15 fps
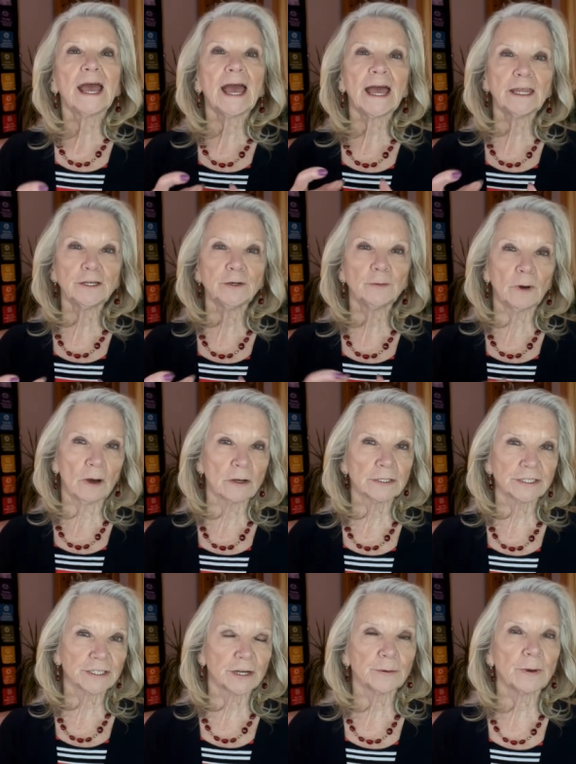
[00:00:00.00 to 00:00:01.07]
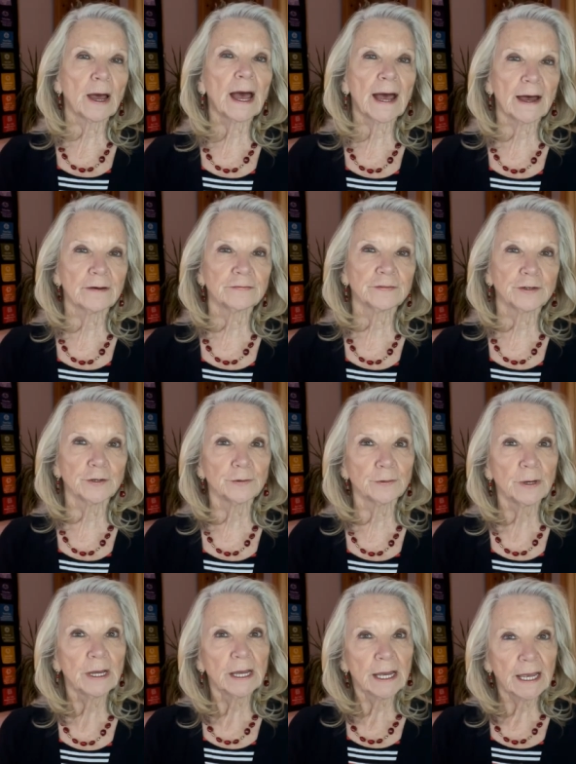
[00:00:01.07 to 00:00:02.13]
and you also have to
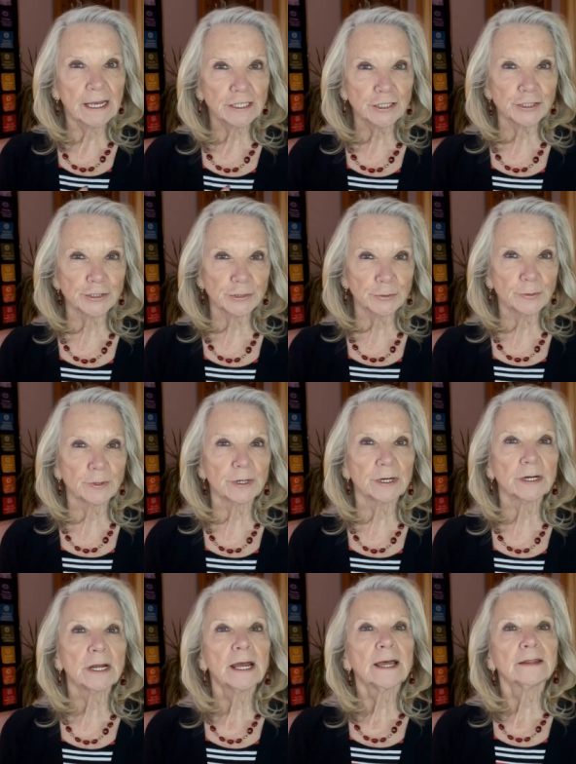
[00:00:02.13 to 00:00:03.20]
ensure